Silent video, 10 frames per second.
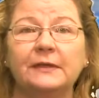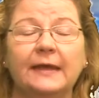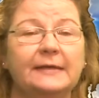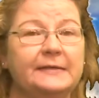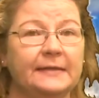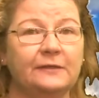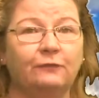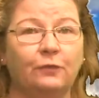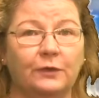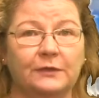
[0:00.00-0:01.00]
and dense
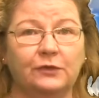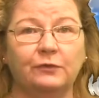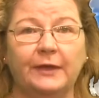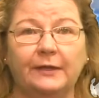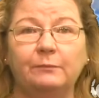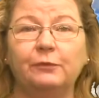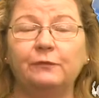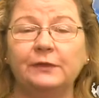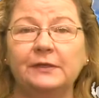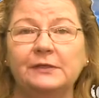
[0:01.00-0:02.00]
forests created
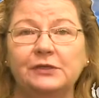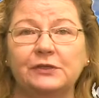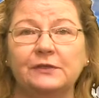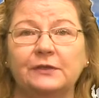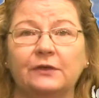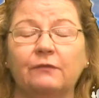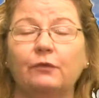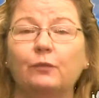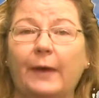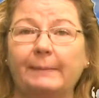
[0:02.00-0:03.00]
perfect conditions
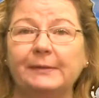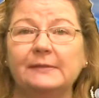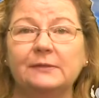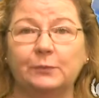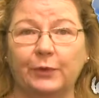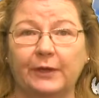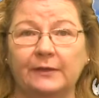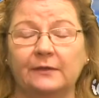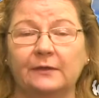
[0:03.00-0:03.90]
for rapid spread.